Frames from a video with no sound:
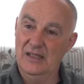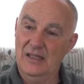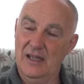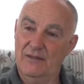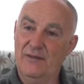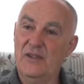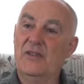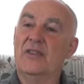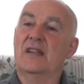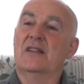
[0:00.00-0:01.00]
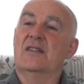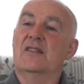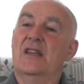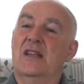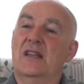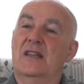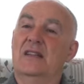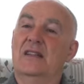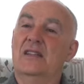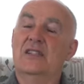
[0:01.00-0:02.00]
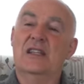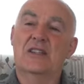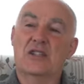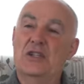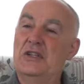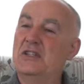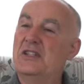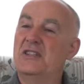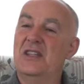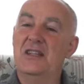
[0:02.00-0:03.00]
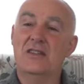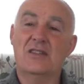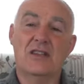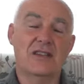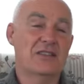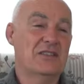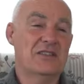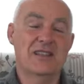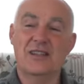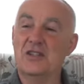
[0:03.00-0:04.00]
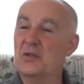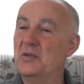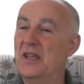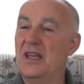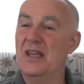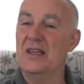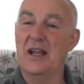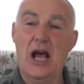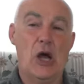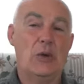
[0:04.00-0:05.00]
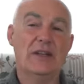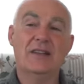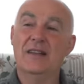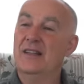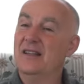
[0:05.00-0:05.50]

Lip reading: and feel things, and it can take as long as it takes, and it's okay, and how it